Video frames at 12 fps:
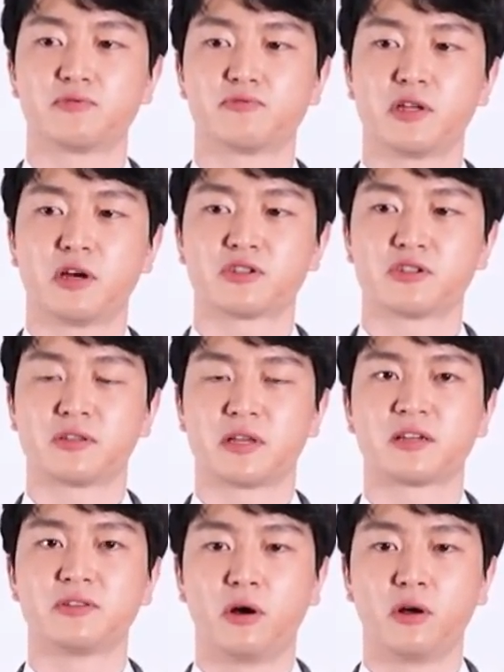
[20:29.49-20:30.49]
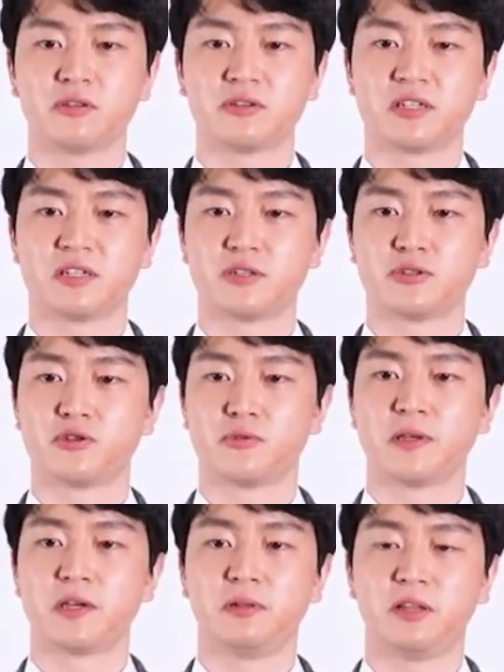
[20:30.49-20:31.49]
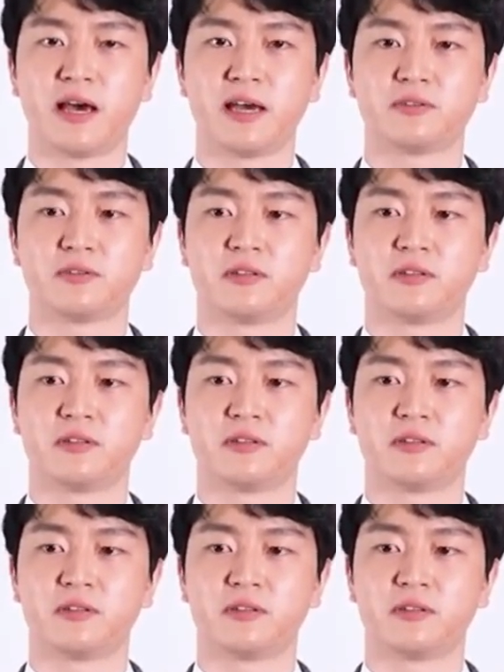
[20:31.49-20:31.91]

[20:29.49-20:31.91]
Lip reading: reduction technology should be applied